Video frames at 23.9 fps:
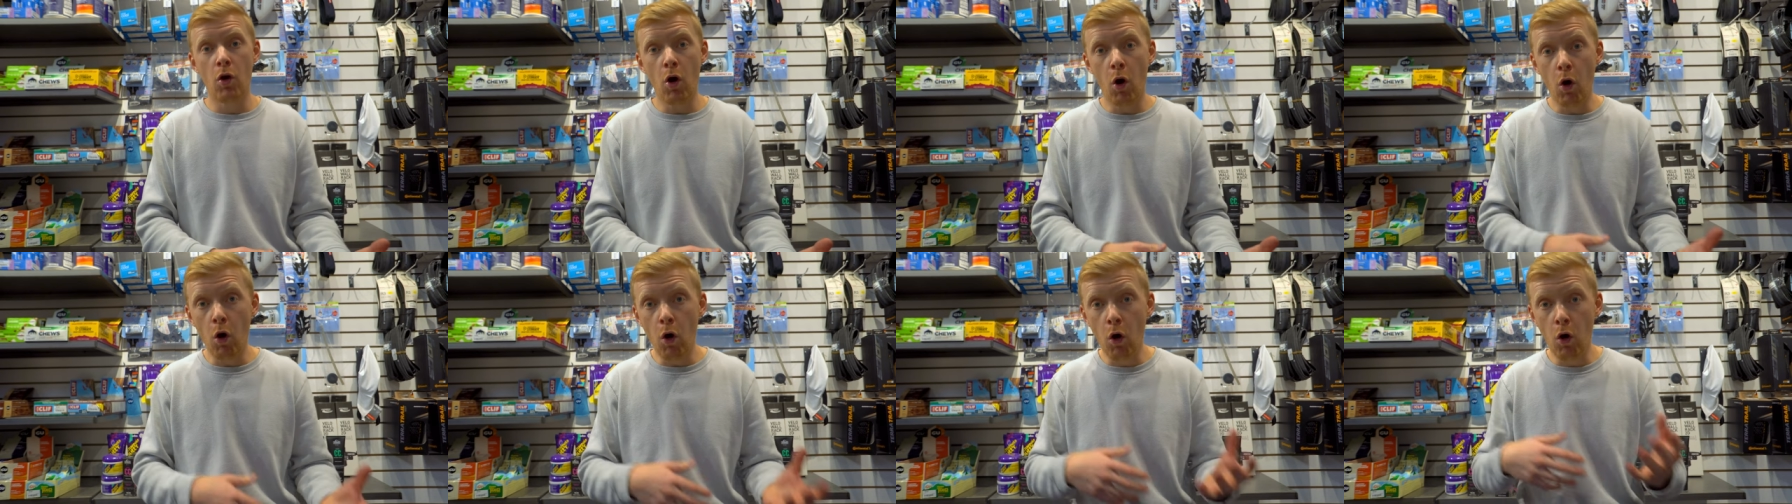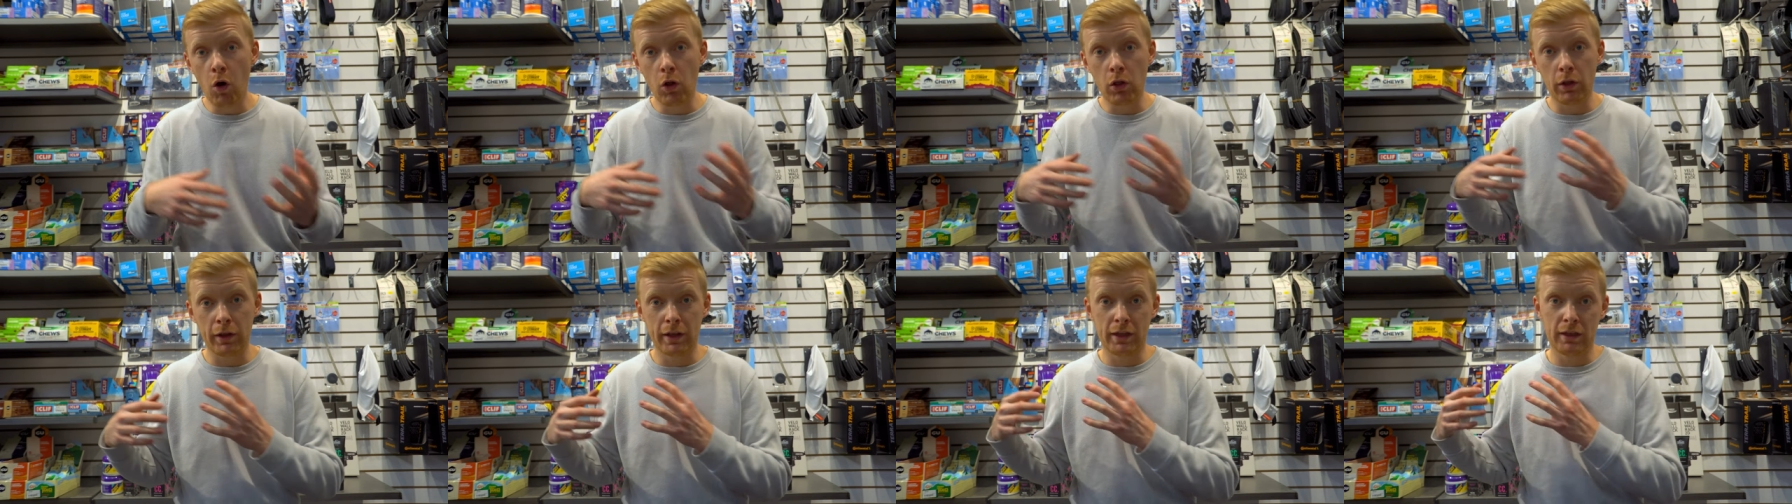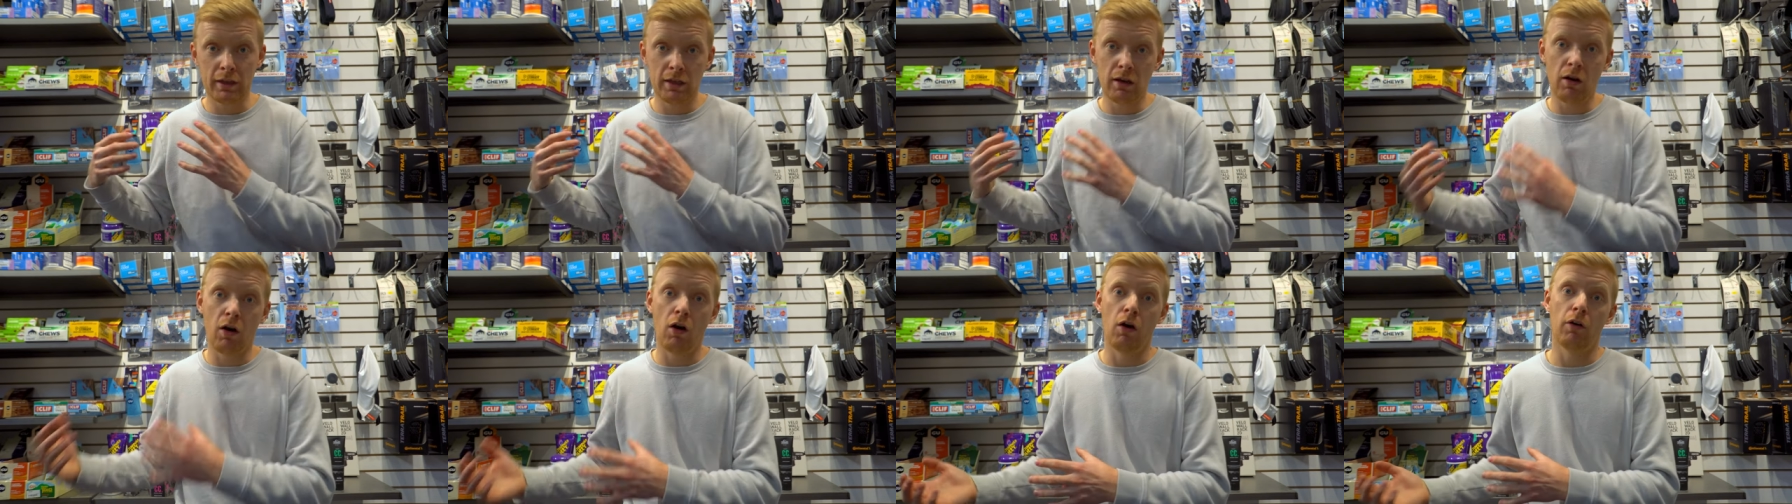all in
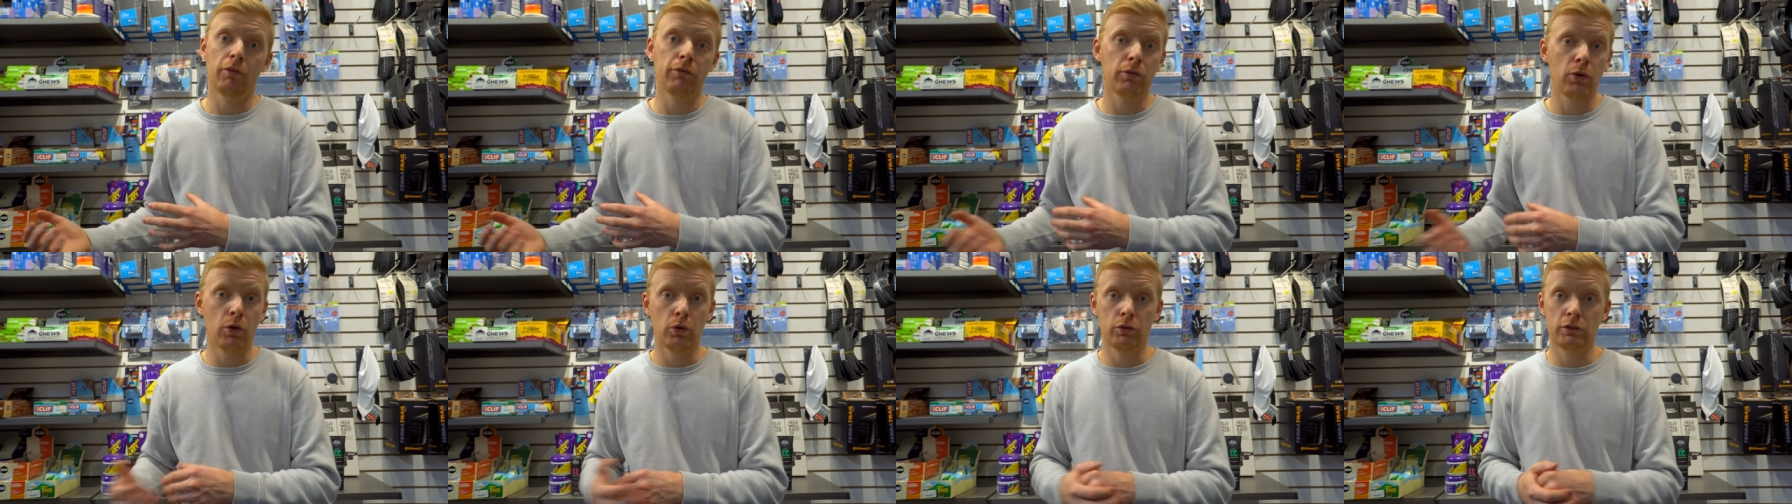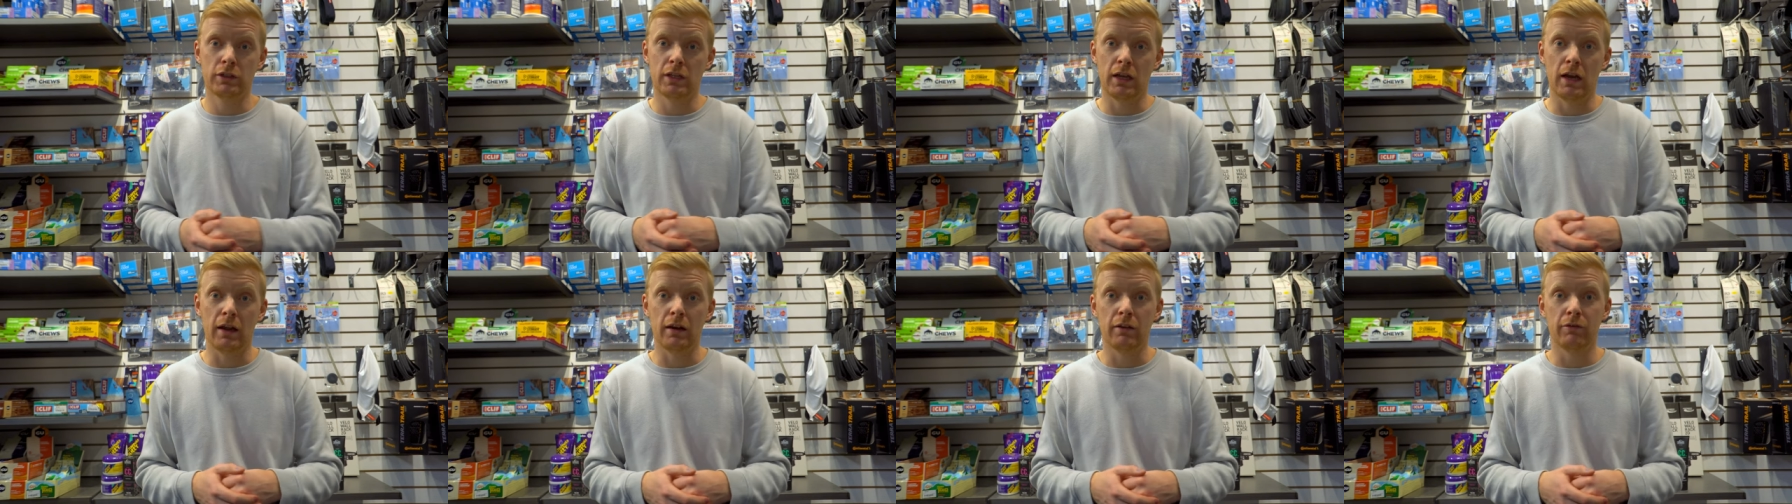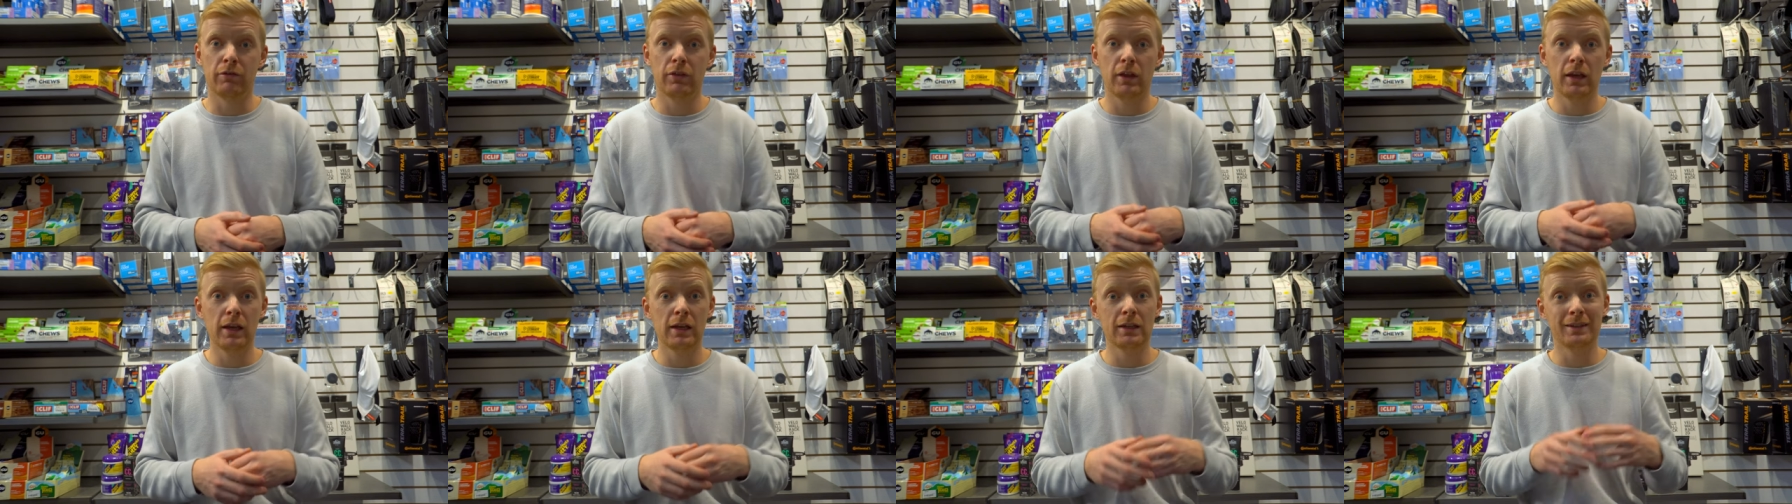the off-road side of
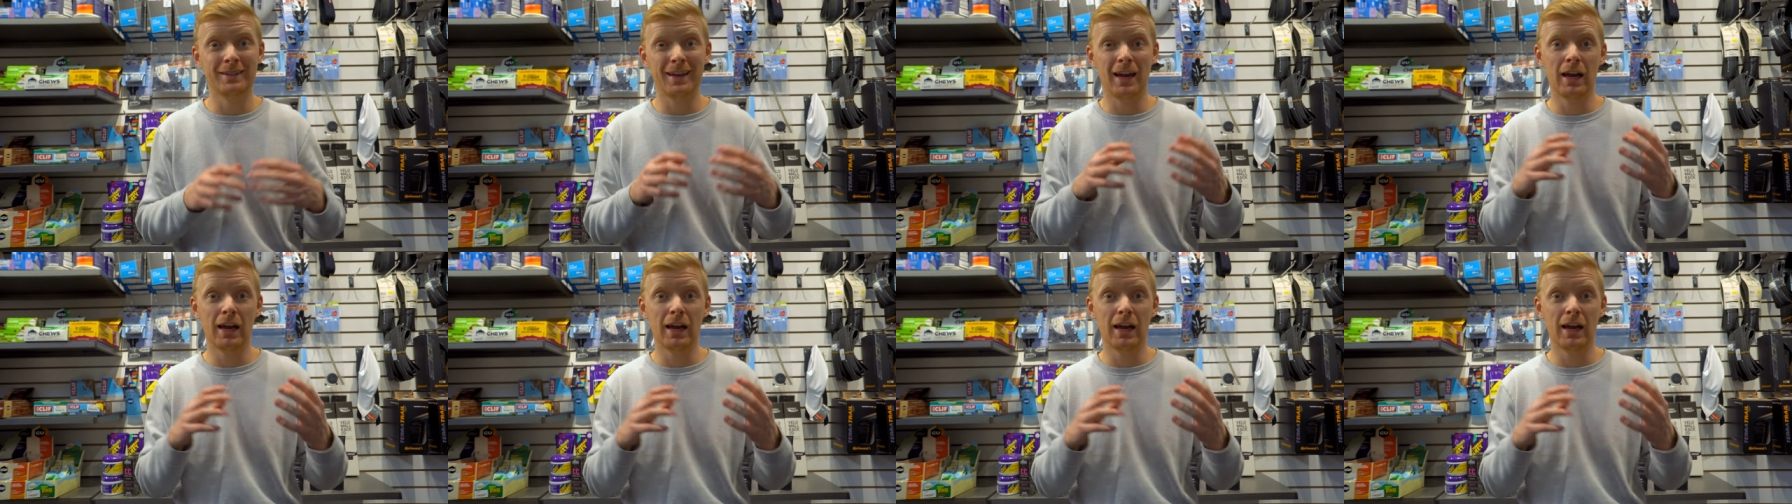things.